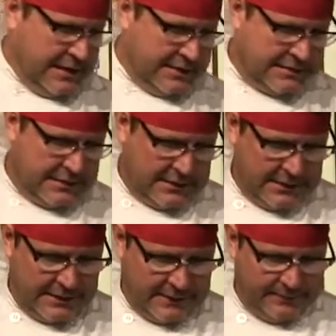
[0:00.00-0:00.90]
is
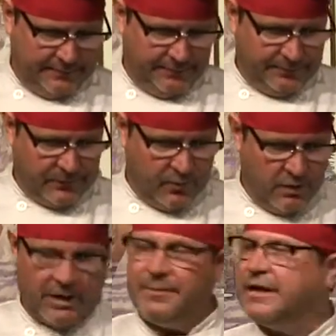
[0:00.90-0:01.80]

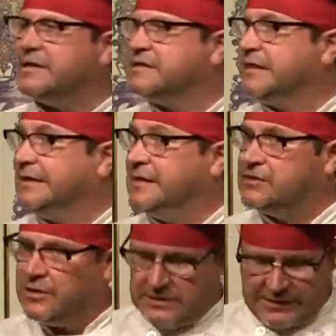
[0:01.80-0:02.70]
we're going to make a satay
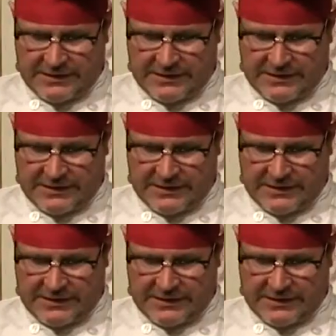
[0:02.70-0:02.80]
sauce,